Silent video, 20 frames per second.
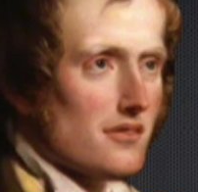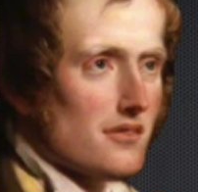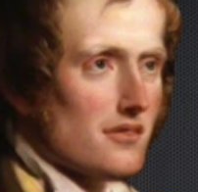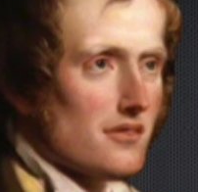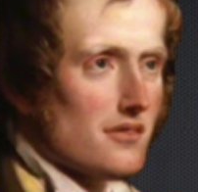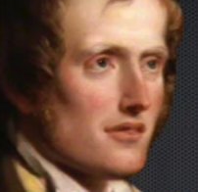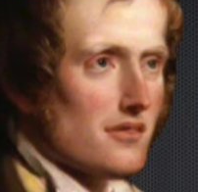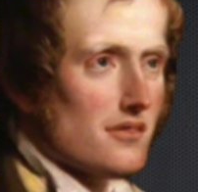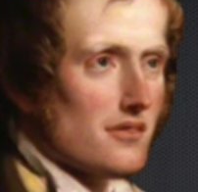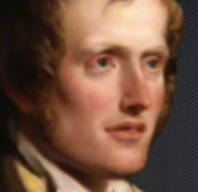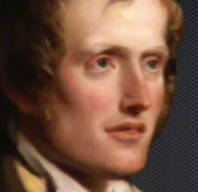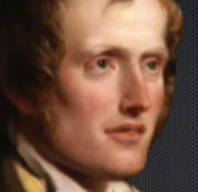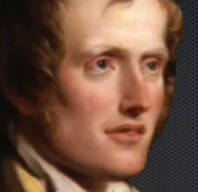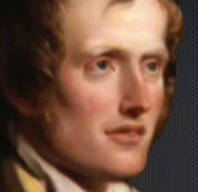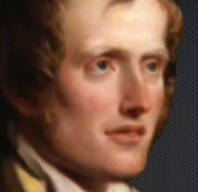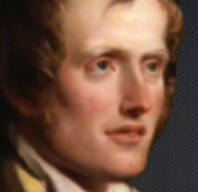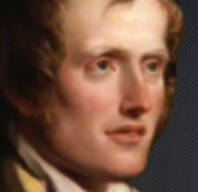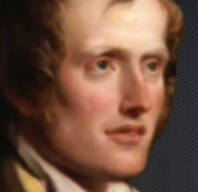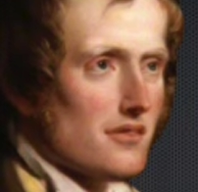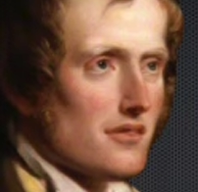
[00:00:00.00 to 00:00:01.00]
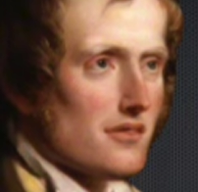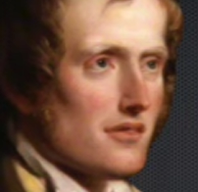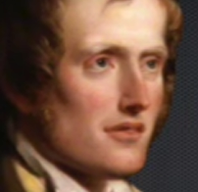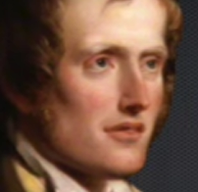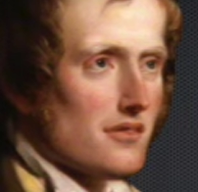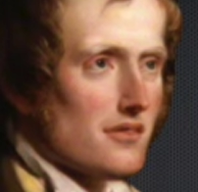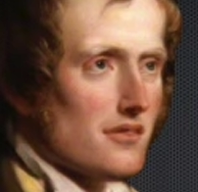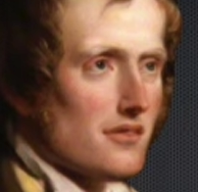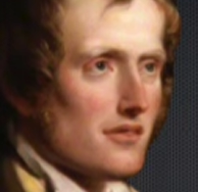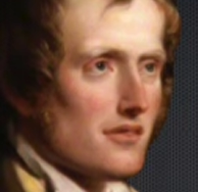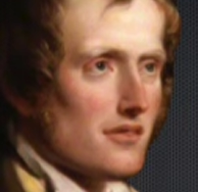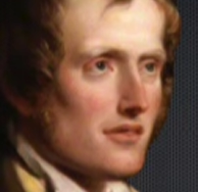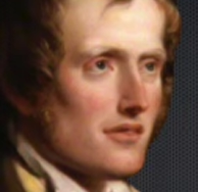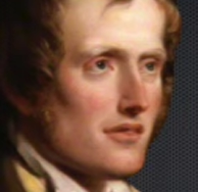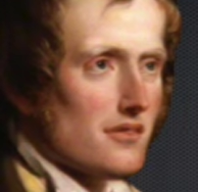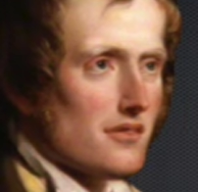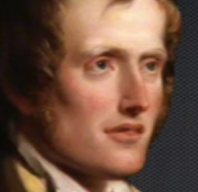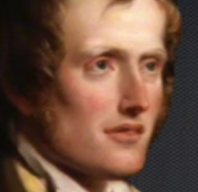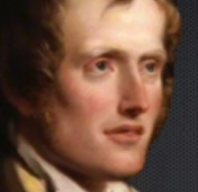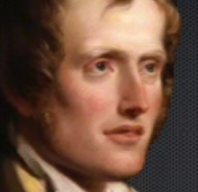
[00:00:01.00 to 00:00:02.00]

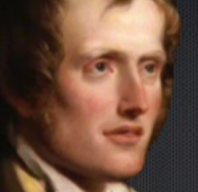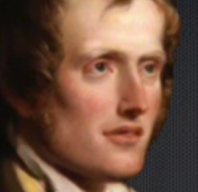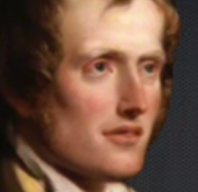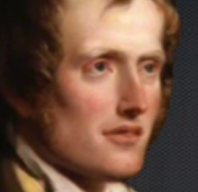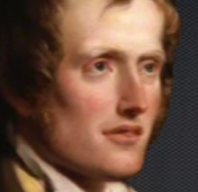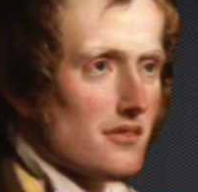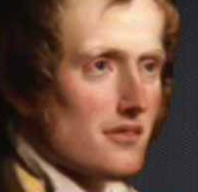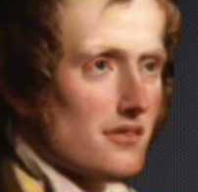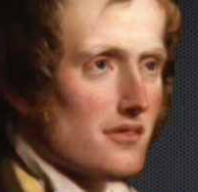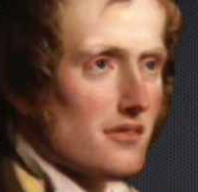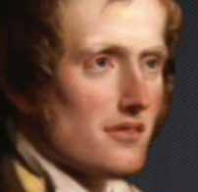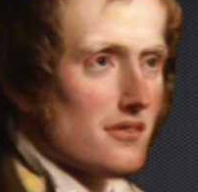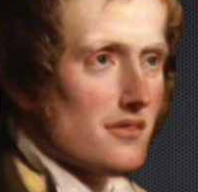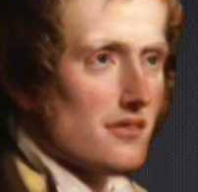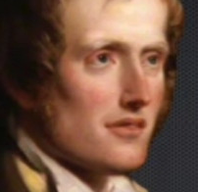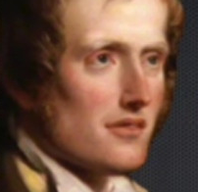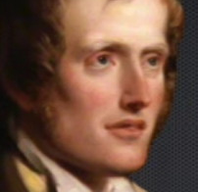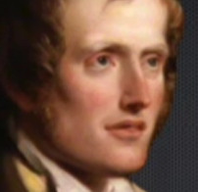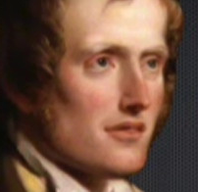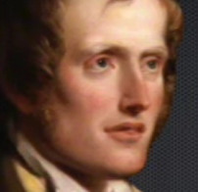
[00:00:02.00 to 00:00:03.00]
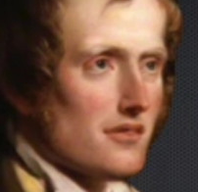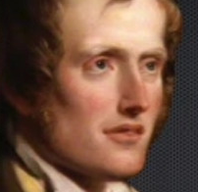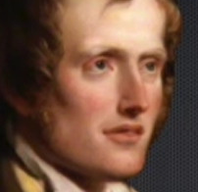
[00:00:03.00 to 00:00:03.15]
No one is speaking in this clip.